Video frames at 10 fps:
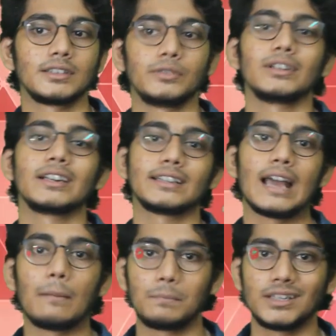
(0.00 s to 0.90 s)
you will get the
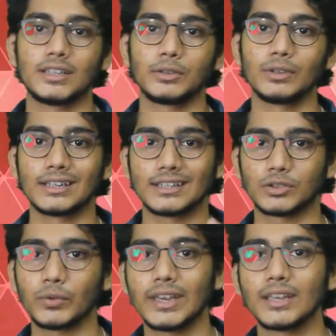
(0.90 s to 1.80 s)
applet, you will get the
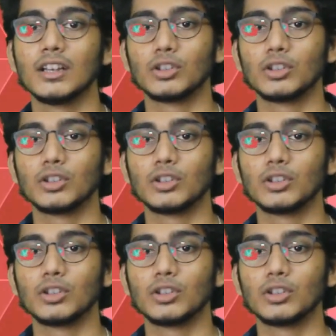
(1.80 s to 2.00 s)
swing.